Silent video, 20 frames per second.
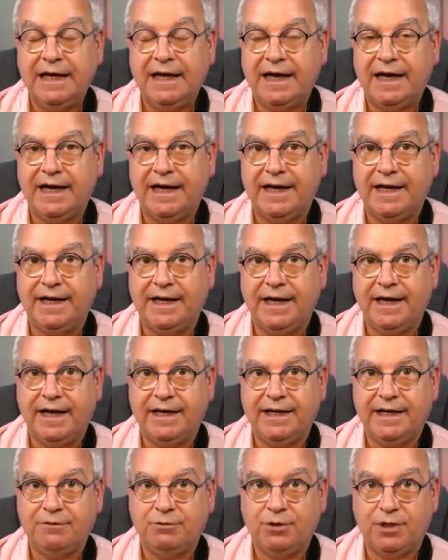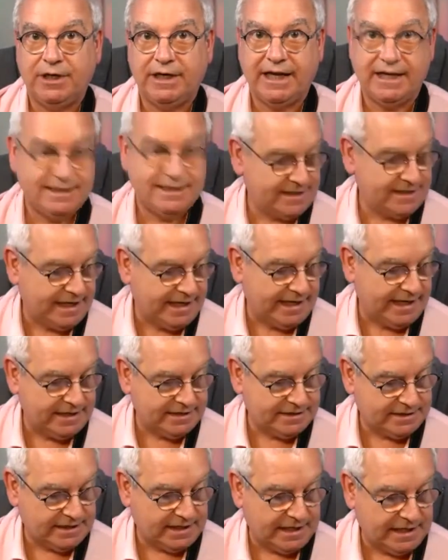Uh, and I, what I can say
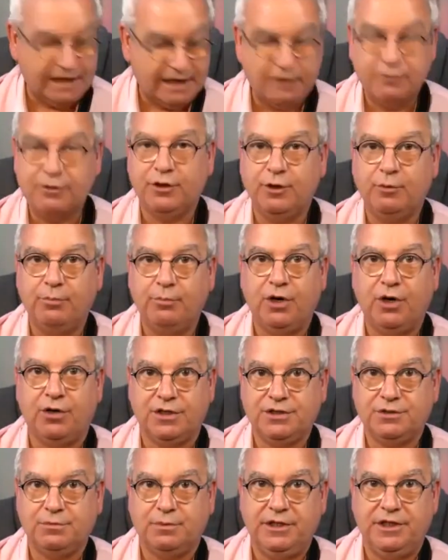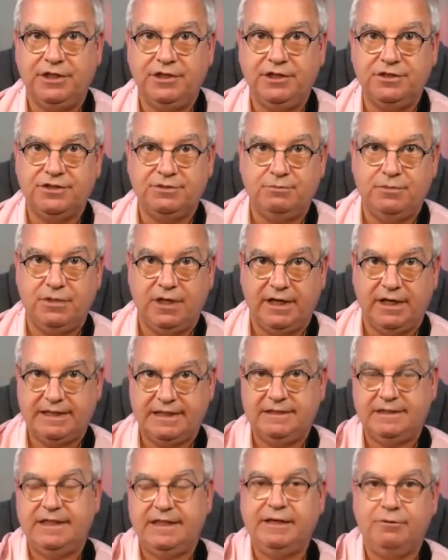is, uh, out of the box, when you just like
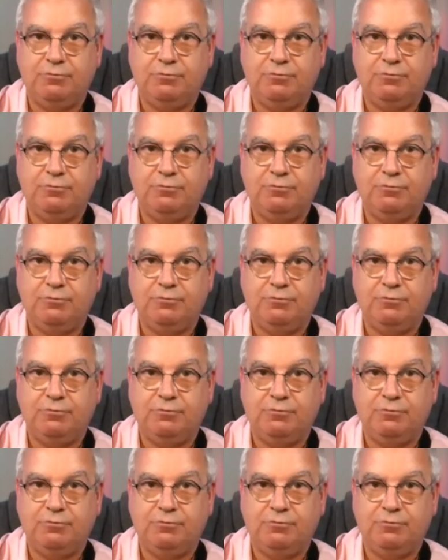take